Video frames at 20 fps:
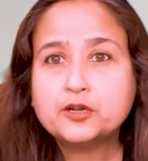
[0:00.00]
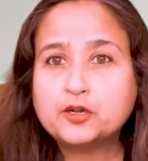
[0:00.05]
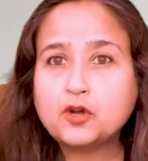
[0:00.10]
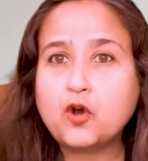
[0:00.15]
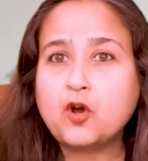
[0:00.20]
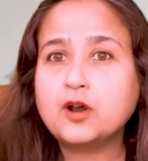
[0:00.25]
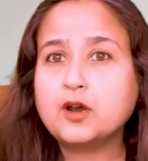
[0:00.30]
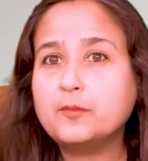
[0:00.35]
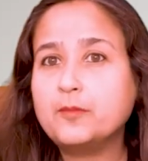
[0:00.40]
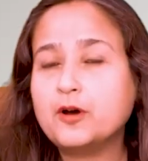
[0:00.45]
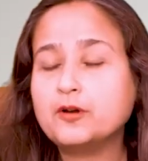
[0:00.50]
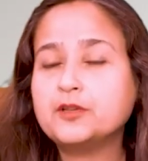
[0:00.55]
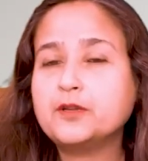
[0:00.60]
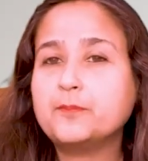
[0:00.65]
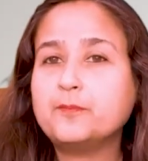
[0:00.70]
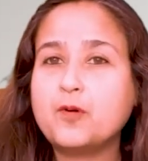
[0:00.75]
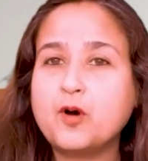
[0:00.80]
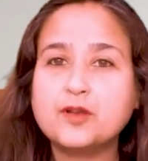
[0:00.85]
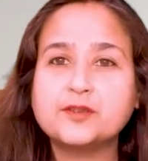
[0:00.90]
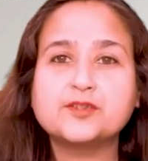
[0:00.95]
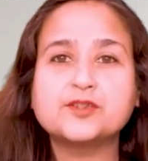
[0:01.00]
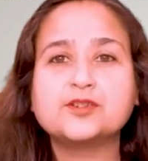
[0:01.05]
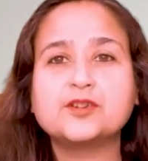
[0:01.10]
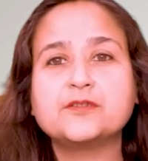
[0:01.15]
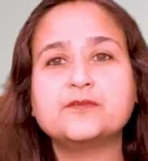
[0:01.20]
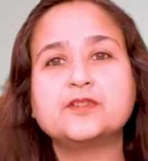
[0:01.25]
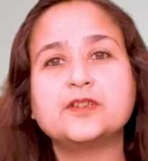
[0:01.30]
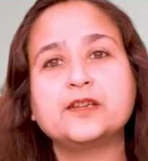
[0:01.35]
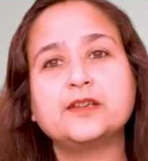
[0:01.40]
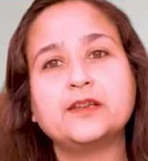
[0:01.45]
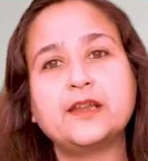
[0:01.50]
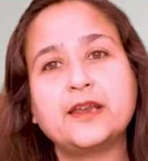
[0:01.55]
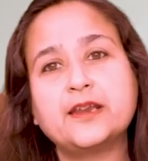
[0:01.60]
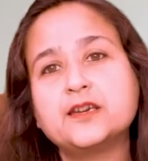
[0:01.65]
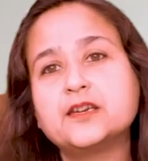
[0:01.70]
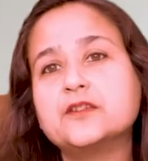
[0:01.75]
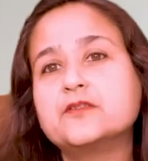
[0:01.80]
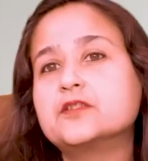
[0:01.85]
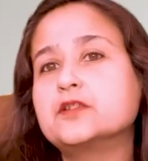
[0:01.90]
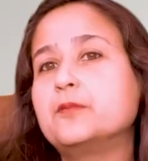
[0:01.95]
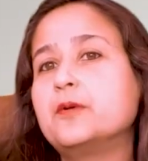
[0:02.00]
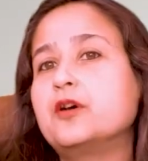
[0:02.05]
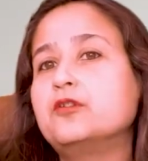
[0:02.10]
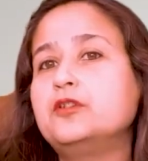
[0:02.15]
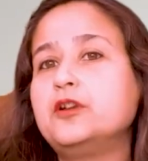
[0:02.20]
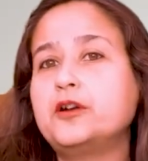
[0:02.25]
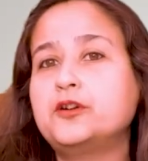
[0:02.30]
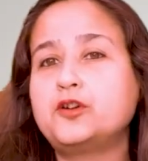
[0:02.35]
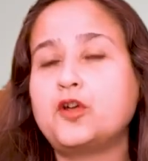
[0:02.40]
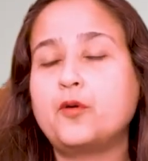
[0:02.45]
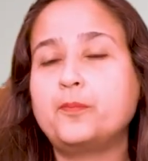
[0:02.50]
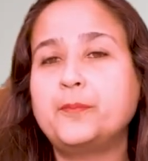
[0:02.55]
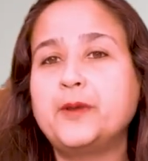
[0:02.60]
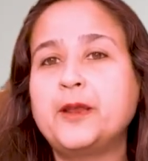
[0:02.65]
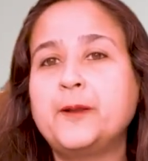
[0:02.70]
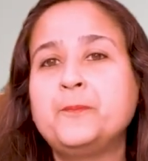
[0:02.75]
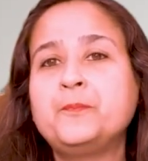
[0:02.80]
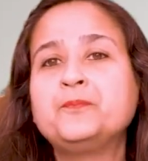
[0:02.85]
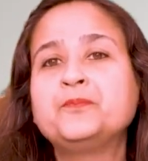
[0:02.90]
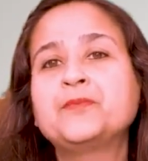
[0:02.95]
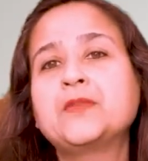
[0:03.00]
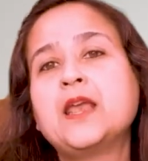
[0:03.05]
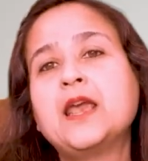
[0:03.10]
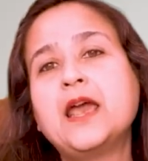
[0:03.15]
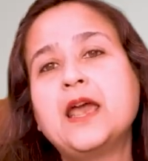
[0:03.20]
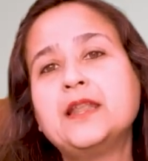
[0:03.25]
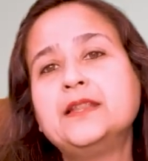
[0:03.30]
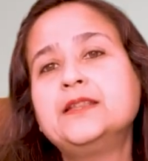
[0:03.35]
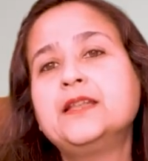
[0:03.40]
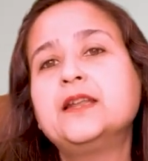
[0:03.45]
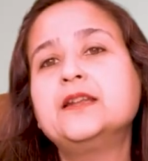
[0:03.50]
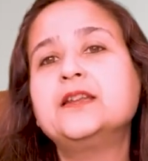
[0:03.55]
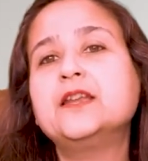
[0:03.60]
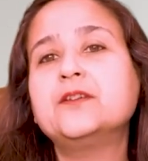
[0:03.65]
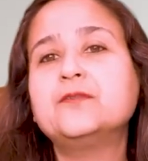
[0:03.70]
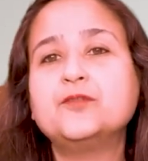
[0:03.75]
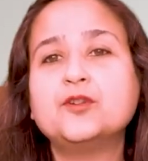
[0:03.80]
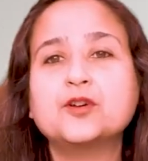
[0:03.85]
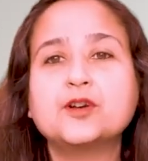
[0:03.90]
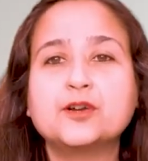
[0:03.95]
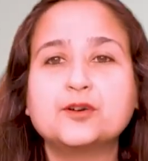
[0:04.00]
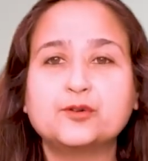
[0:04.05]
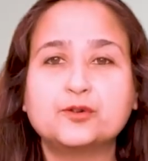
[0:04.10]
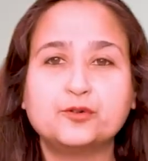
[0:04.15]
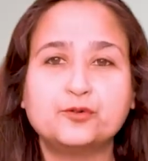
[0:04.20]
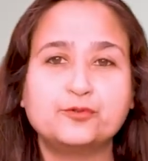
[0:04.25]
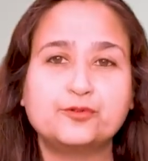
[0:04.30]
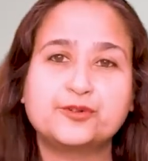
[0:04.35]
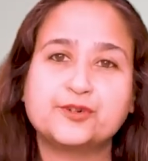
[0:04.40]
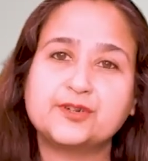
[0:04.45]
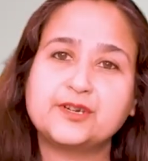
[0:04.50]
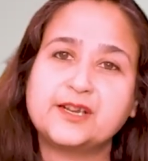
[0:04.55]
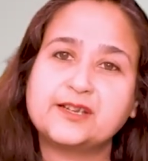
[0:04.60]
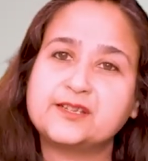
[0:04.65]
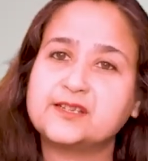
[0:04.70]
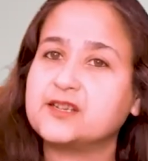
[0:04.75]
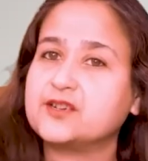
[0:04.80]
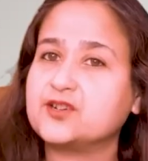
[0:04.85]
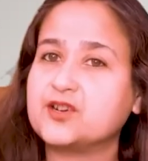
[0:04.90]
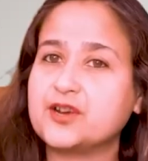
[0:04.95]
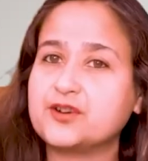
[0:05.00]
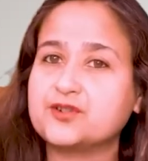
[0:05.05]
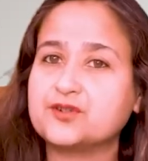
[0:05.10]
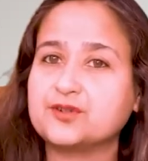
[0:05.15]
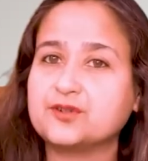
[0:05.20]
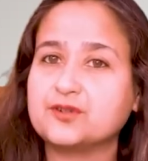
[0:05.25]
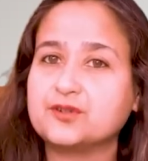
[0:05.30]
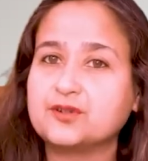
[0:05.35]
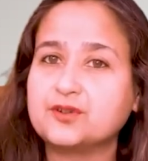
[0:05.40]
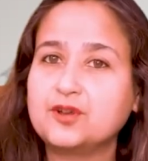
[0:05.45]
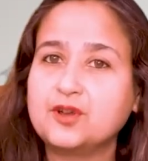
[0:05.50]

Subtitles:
talk about the positives and negatives about that topic, and then give your conclusion and suggestion.